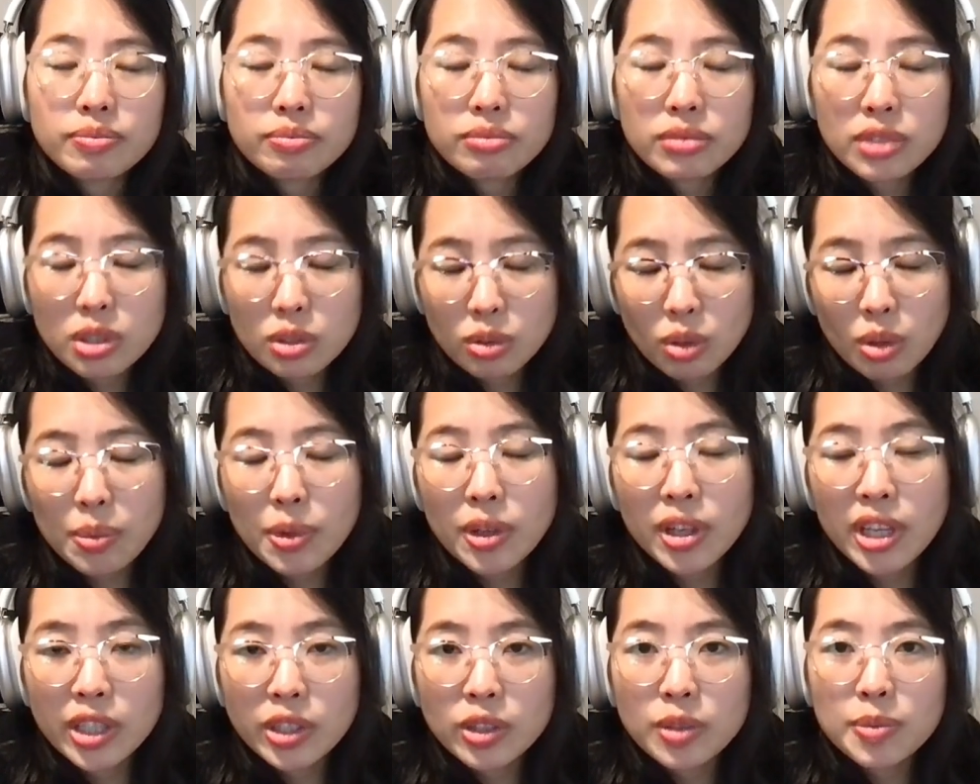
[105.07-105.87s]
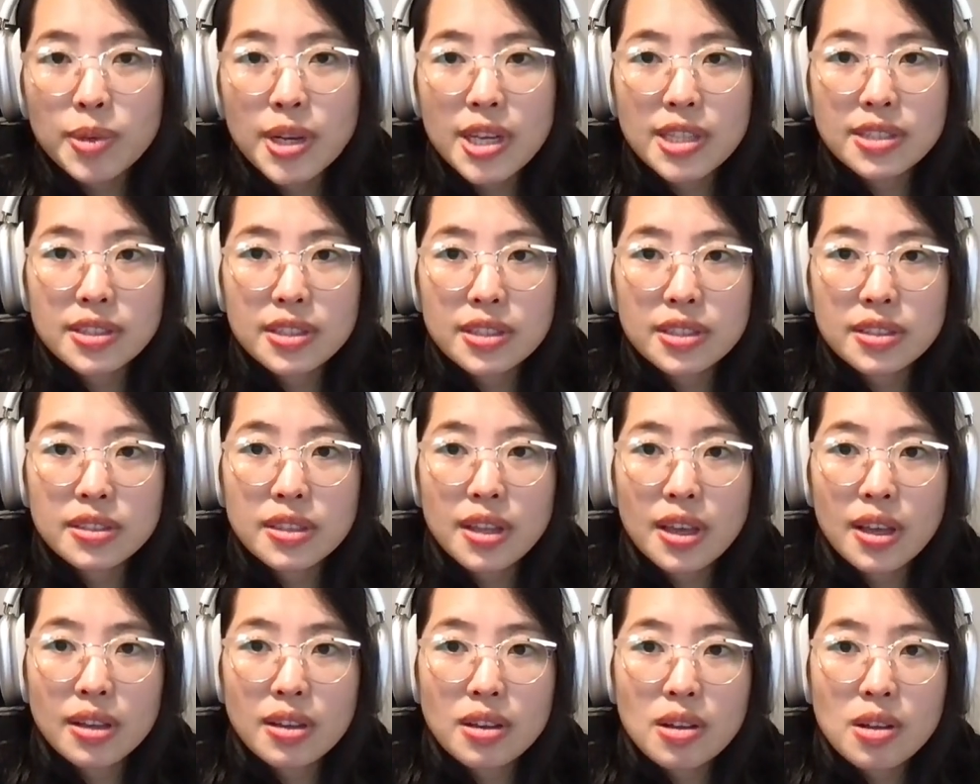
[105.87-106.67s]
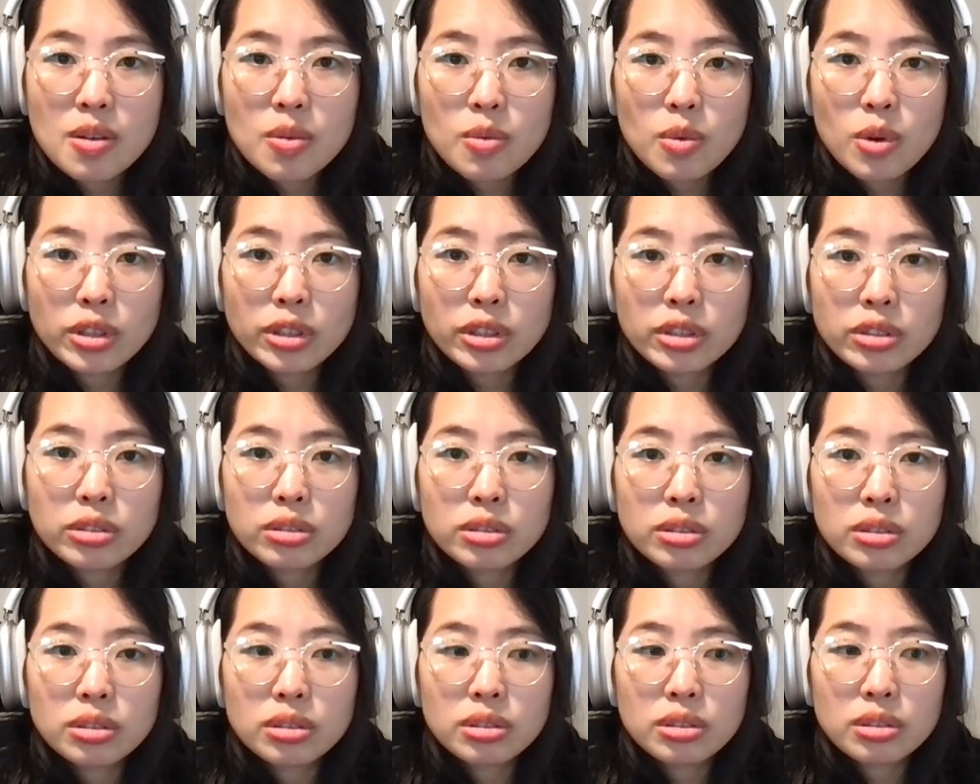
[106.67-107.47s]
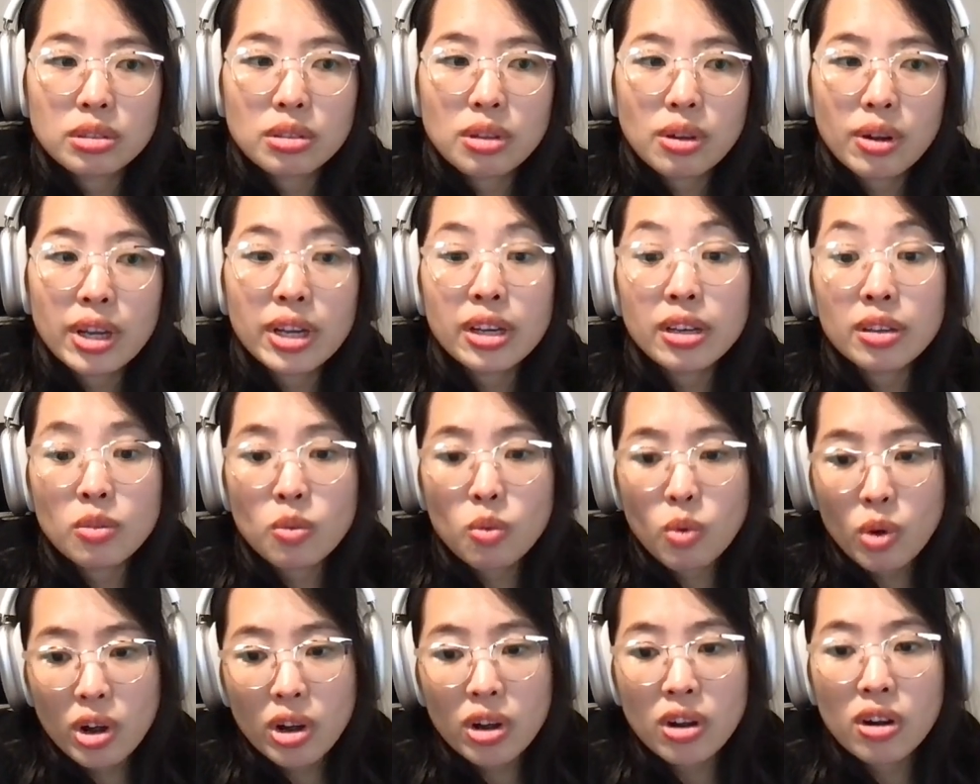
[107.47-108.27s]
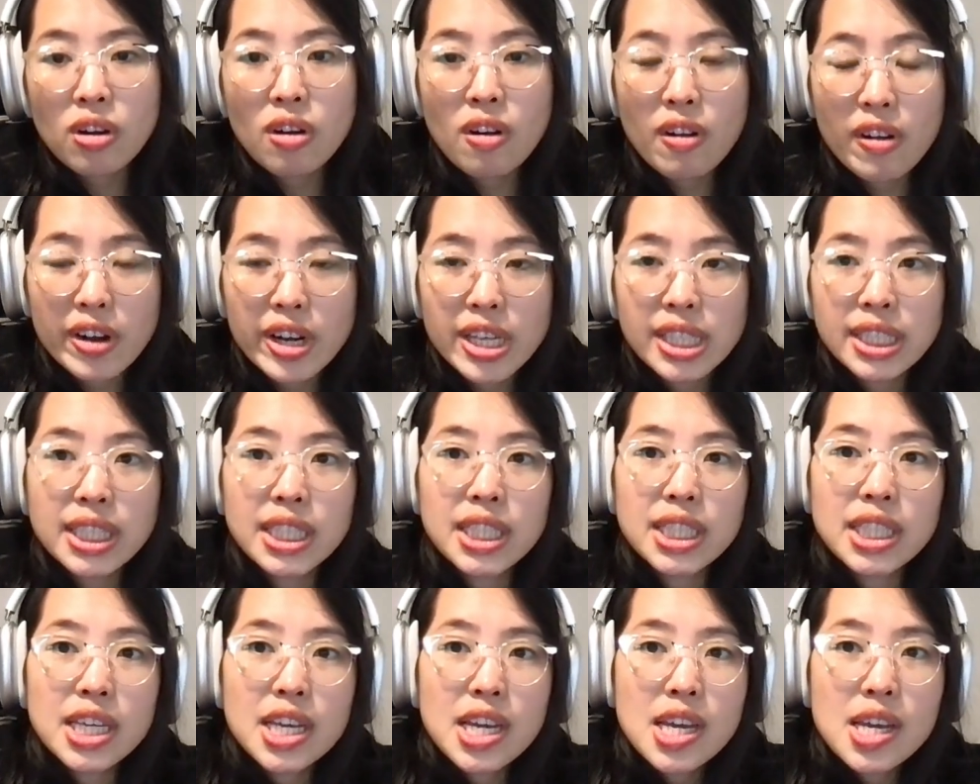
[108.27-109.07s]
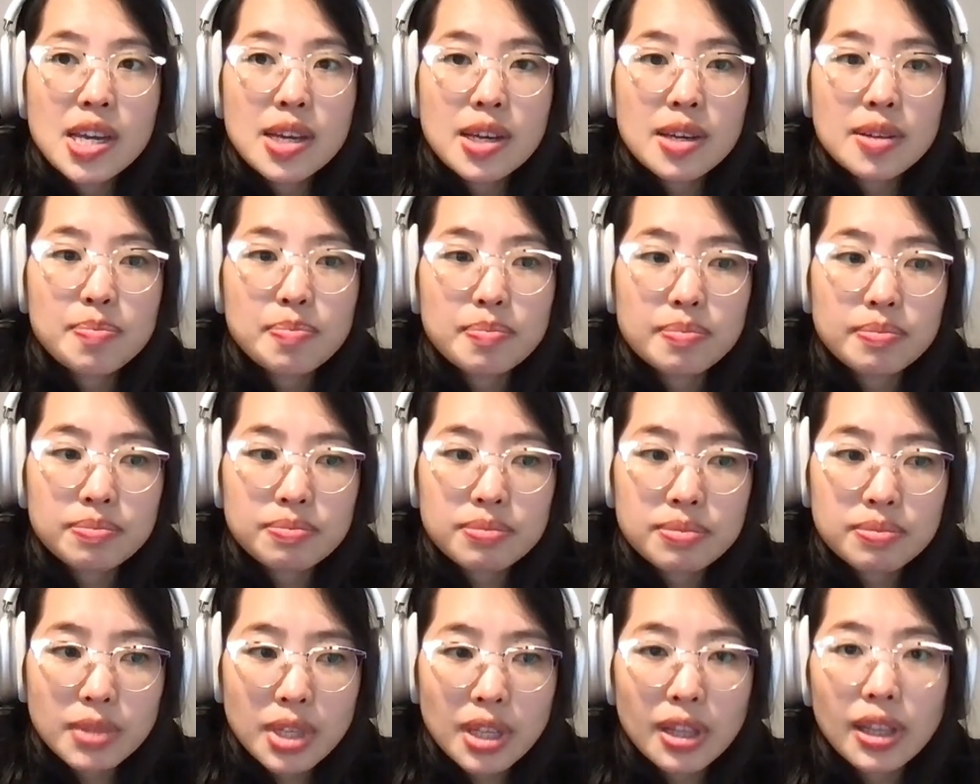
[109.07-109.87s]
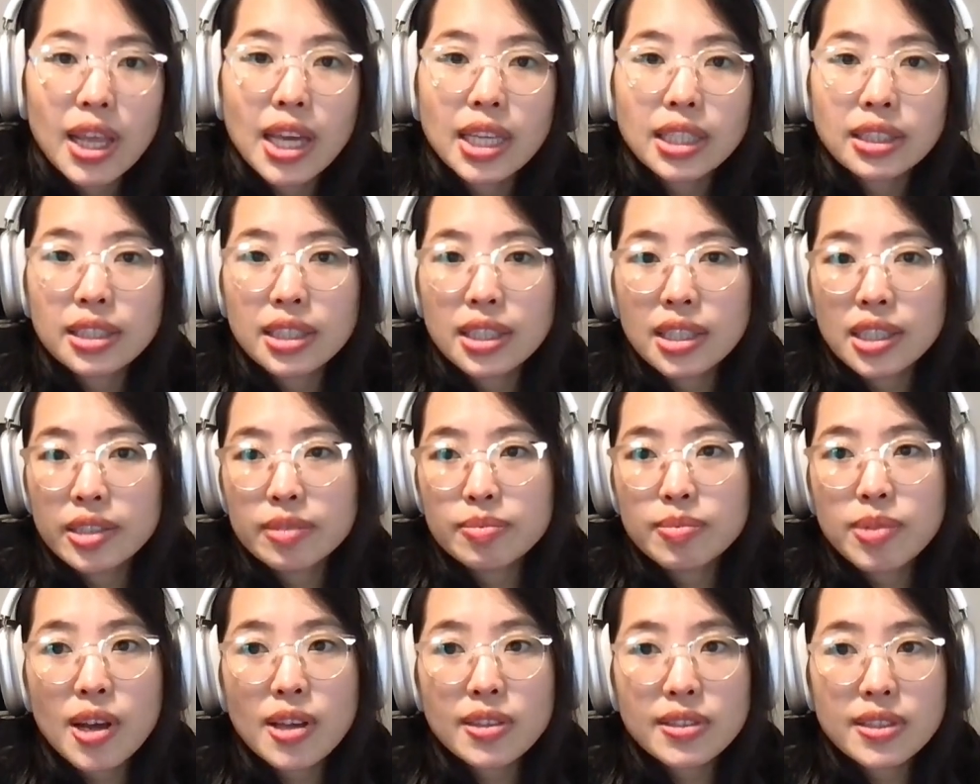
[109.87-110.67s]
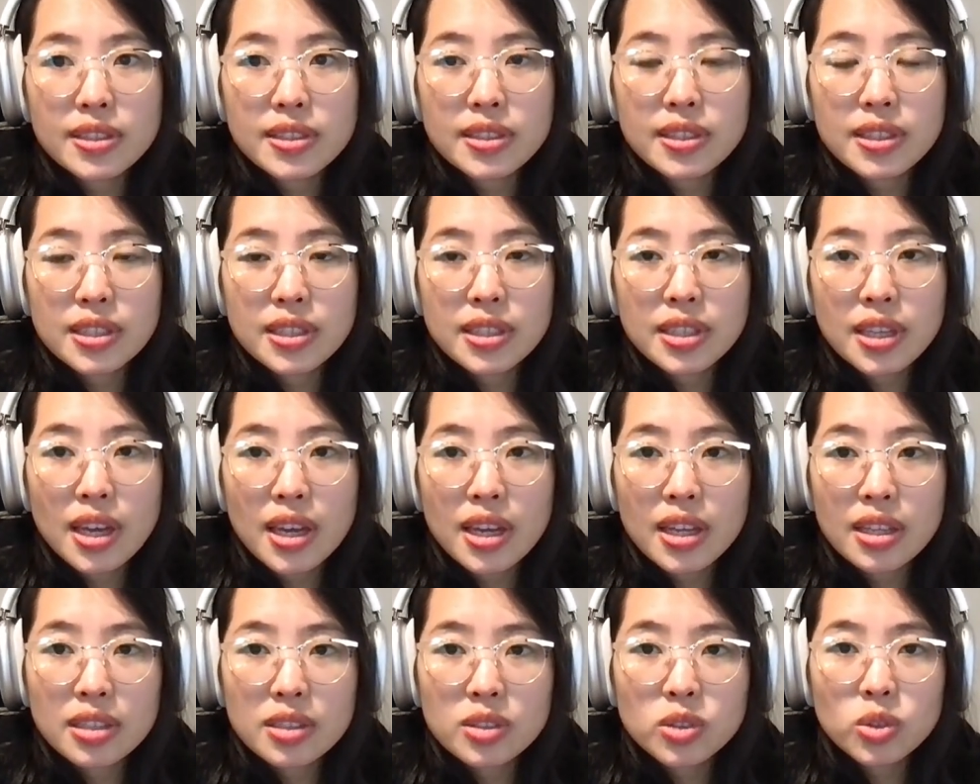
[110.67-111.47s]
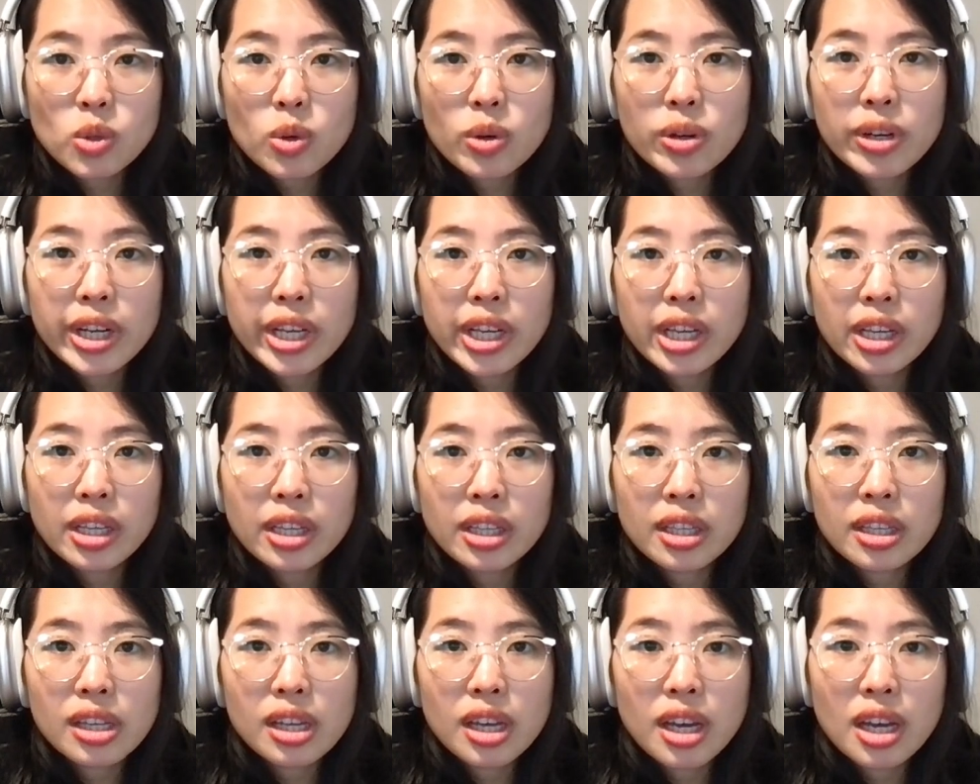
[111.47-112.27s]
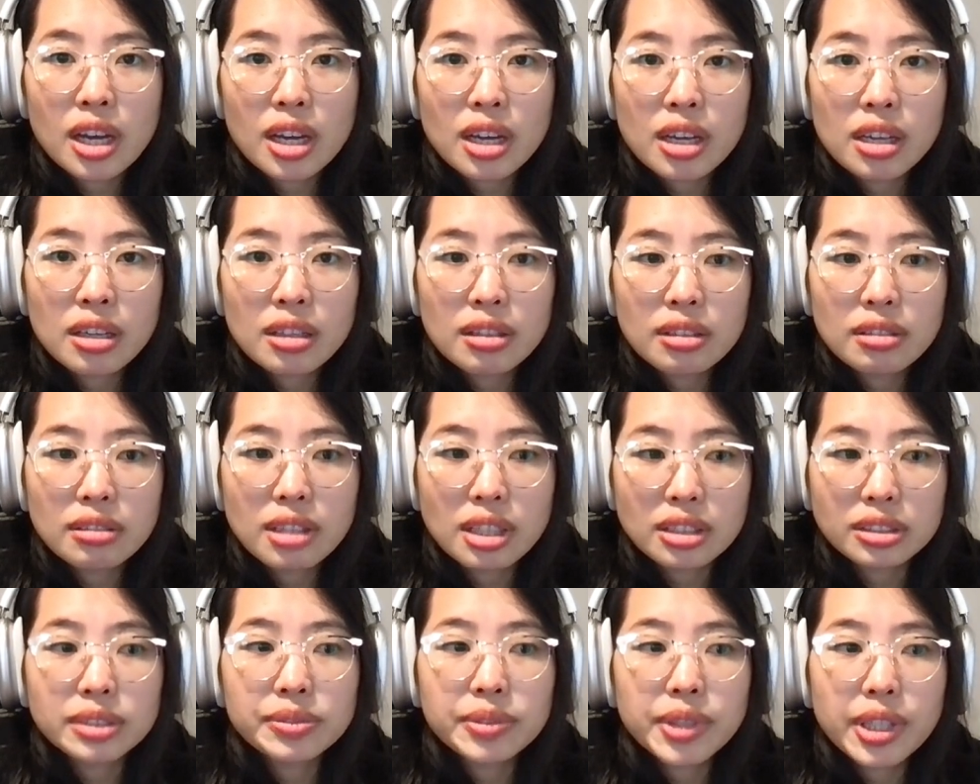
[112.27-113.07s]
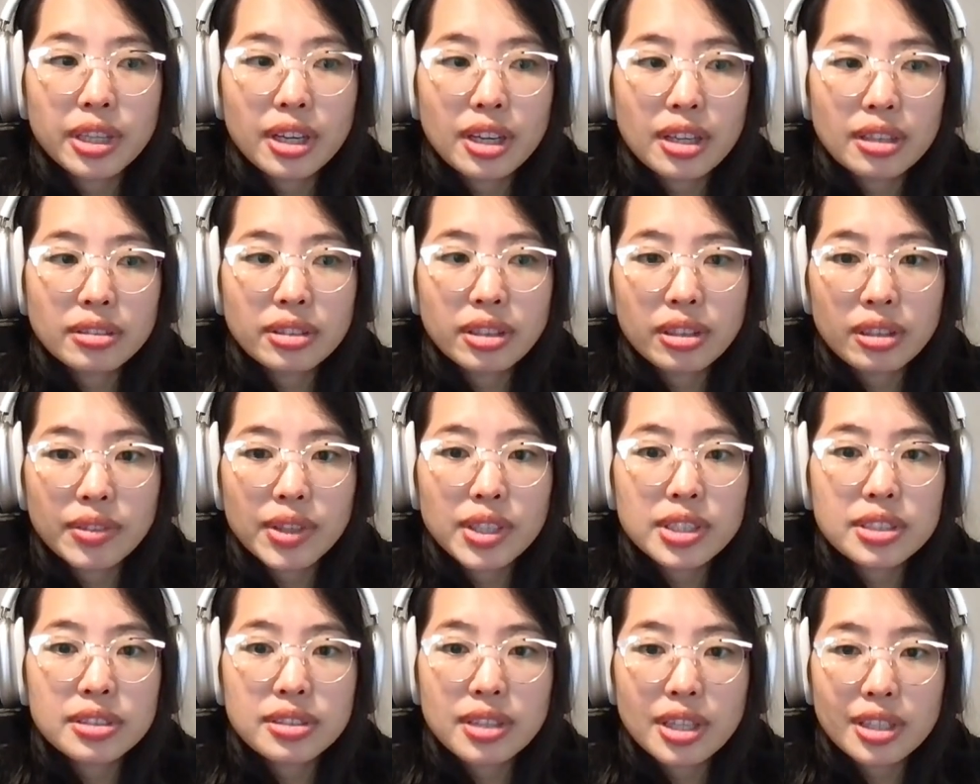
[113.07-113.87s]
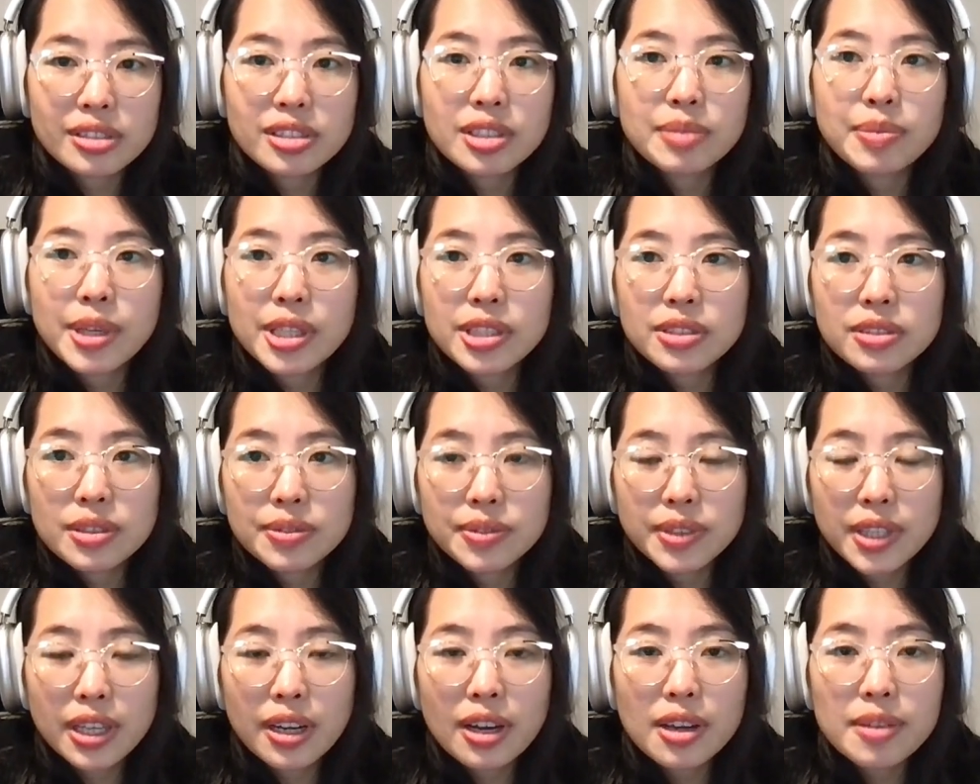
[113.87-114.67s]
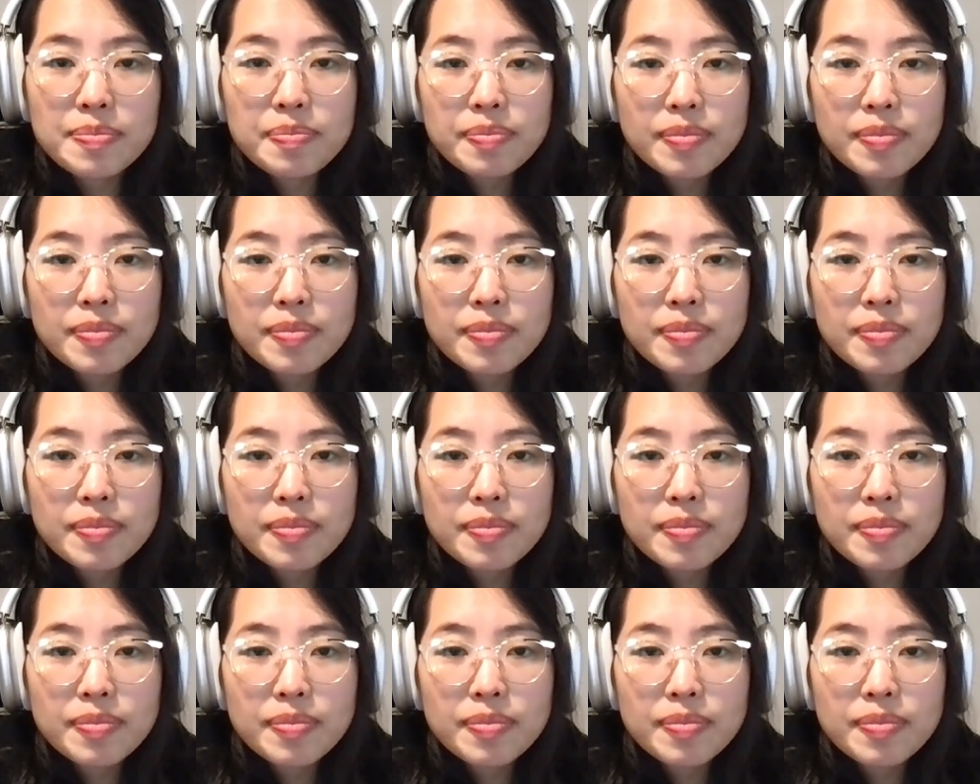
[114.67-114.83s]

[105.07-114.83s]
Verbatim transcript: global enterprises that wanted to and were already collecting, processing, and storing lots of data, terabytes, exabytes of data.